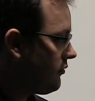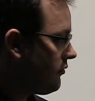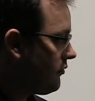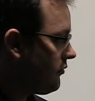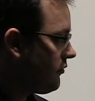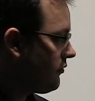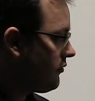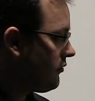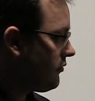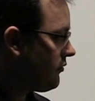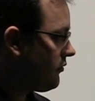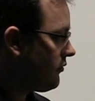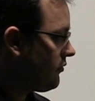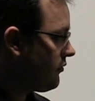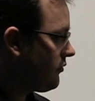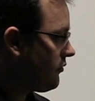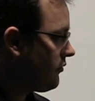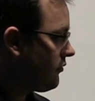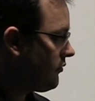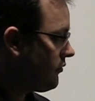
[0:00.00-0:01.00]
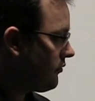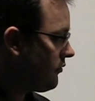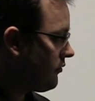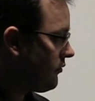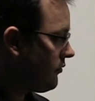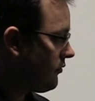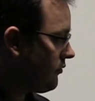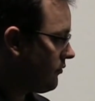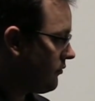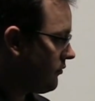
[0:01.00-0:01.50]

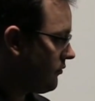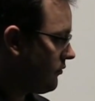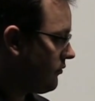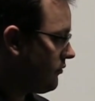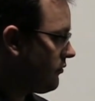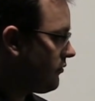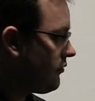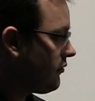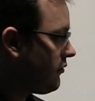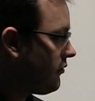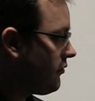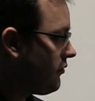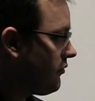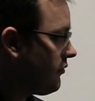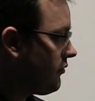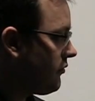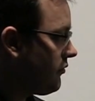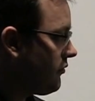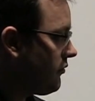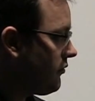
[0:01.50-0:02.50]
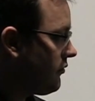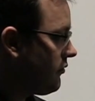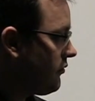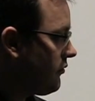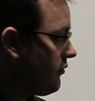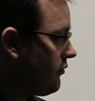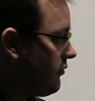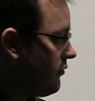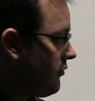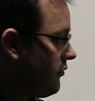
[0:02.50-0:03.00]

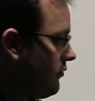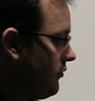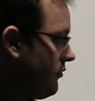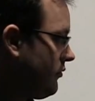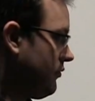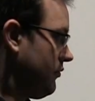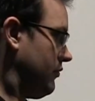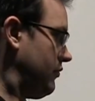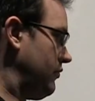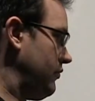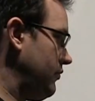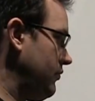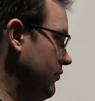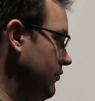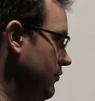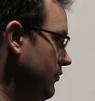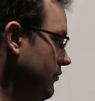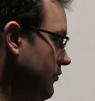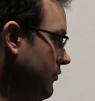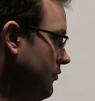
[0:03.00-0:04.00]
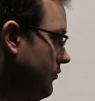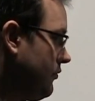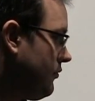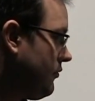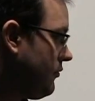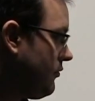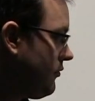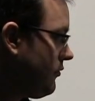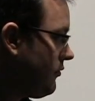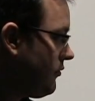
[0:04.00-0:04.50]

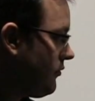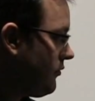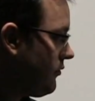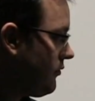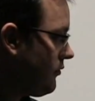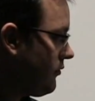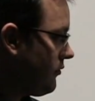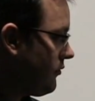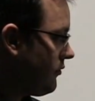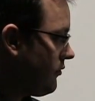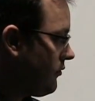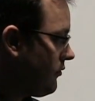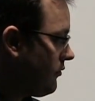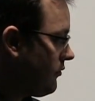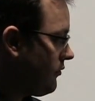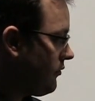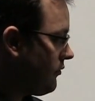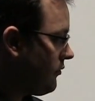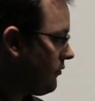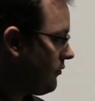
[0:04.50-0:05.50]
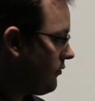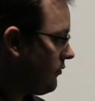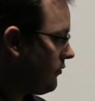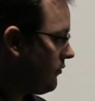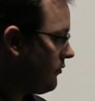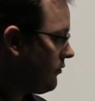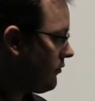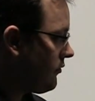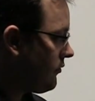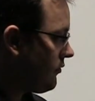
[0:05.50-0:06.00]

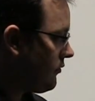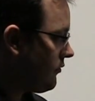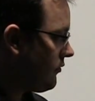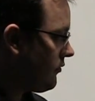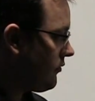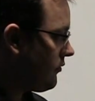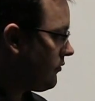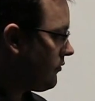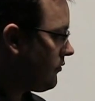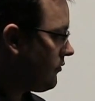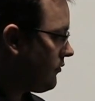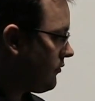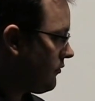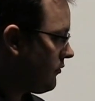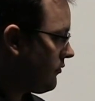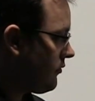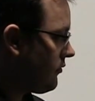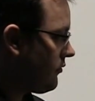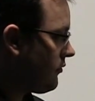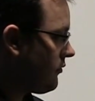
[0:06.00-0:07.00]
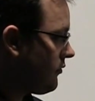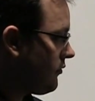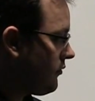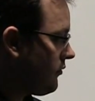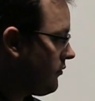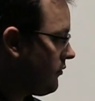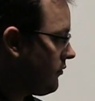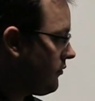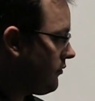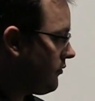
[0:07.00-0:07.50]

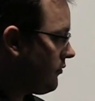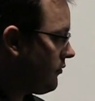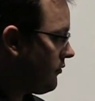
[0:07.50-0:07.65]
(silent)